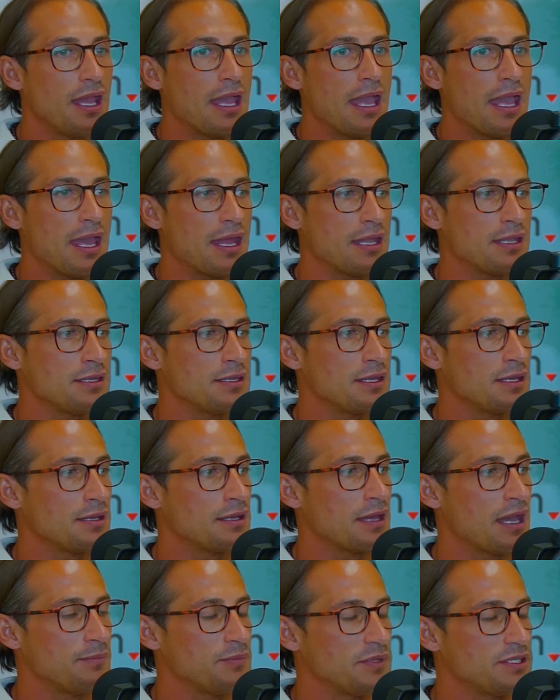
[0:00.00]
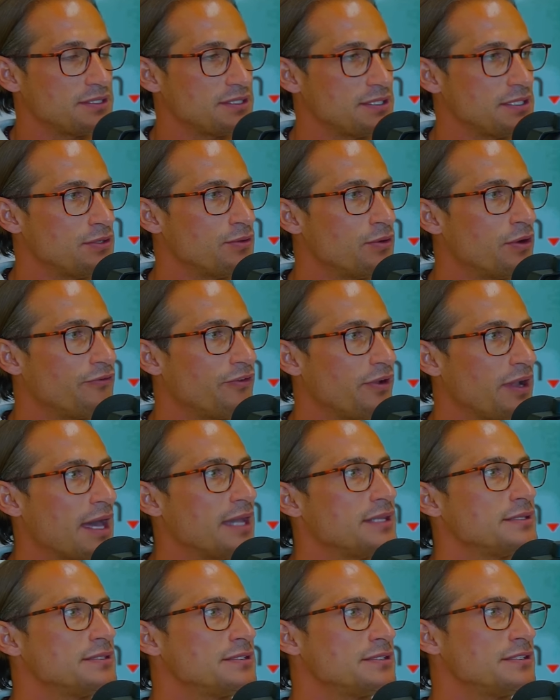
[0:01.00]
And I'm the CEO of a
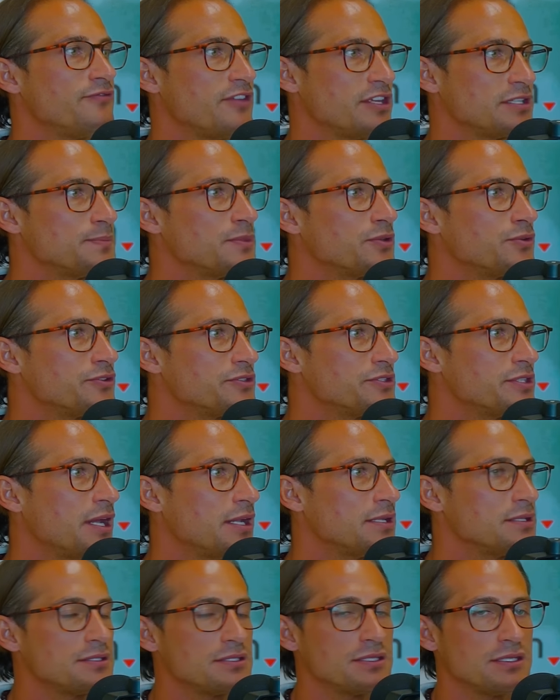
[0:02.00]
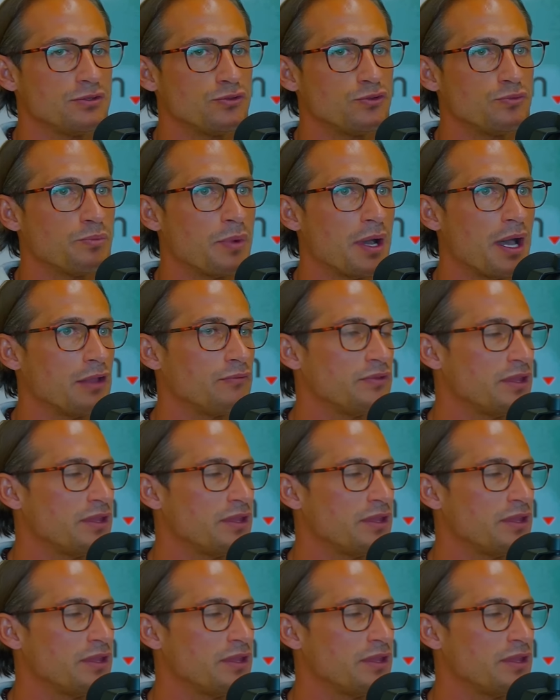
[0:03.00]
licensed investment consultancy in Dubai.